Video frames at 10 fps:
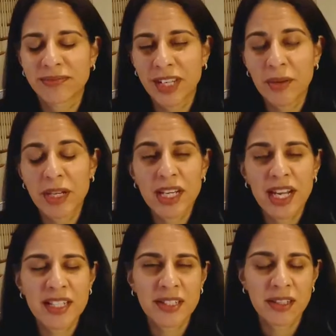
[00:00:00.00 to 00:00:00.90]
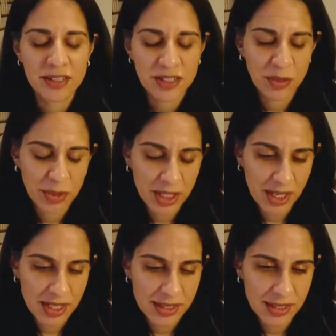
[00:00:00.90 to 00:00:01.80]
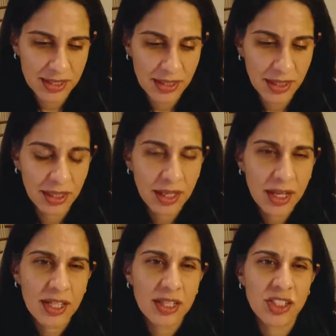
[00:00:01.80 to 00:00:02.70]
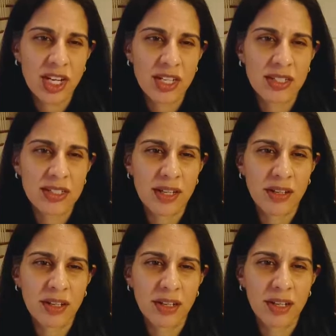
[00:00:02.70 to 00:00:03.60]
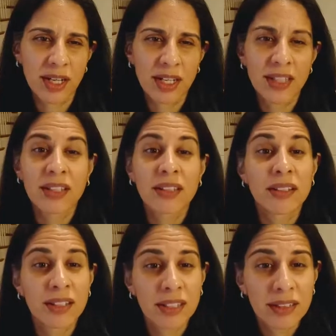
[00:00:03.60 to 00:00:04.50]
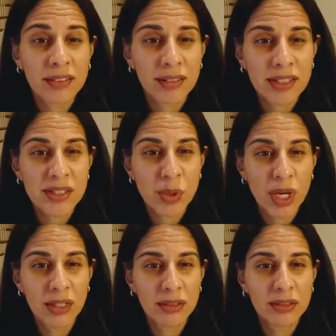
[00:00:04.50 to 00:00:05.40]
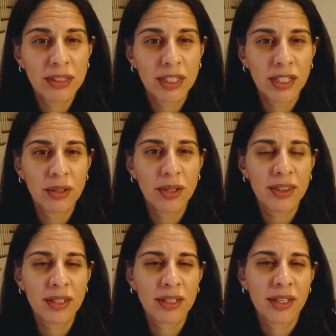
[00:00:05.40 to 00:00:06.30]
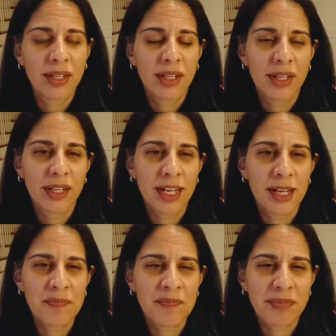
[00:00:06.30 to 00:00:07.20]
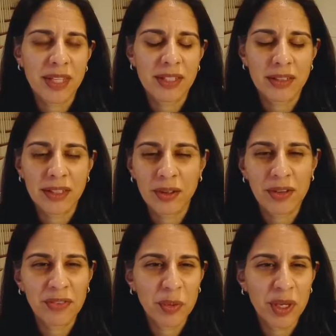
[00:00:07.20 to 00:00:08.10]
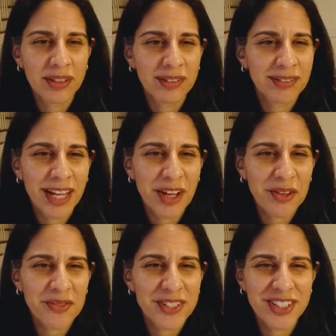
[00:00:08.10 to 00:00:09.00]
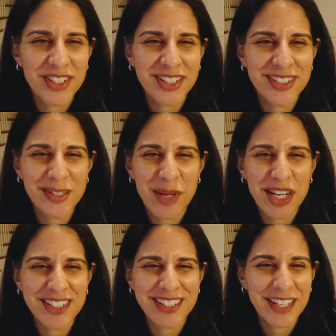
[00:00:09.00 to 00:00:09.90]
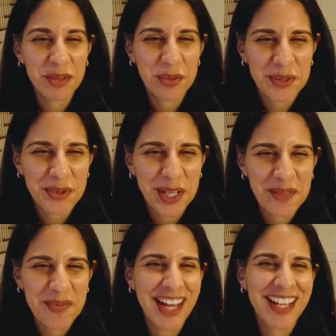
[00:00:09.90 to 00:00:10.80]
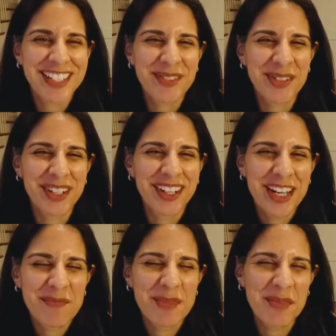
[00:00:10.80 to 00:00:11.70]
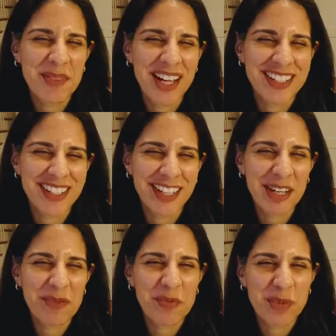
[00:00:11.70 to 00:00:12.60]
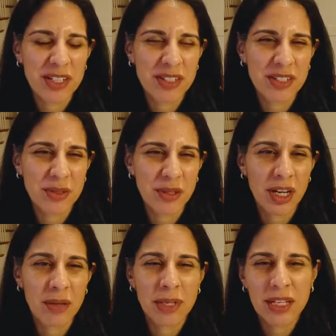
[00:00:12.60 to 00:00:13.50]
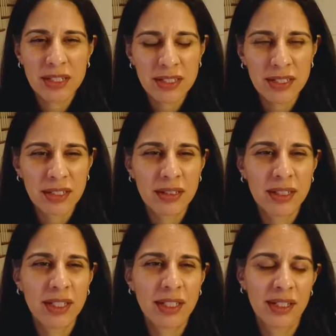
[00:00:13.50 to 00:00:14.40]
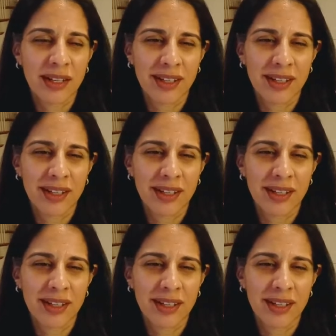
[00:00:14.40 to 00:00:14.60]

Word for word: I mean, it has also been nice to see the changes that are occurring in the clinic as well. You know, I think um, you know, everyone now, the physicians, the patients, everyone's wearing a mask. We're minimizing the number of patients who are coming into the clinic.